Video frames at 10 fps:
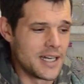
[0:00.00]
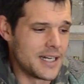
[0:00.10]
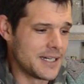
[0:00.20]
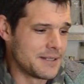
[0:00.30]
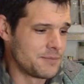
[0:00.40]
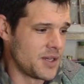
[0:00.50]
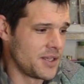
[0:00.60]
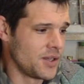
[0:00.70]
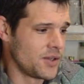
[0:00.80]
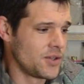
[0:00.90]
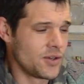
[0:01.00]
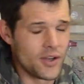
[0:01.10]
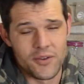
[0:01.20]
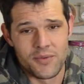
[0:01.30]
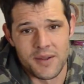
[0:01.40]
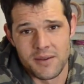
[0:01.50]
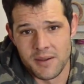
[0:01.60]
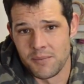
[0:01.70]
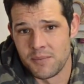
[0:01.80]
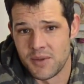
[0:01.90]
You know,
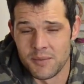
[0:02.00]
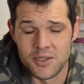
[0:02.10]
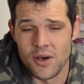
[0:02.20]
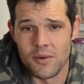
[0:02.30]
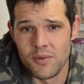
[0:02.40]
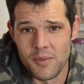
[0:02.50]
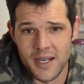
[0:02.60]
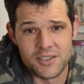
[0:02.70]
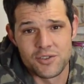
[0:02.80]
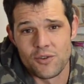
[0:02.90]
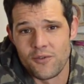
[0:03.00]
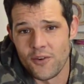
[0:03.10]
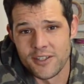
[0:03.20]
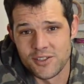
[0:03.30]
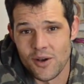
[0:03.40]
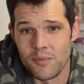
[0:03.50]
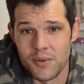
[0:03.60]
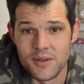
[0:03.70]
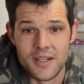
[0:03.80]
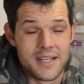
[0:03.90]
the Metabo miter saw, for
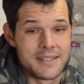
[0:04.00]
example,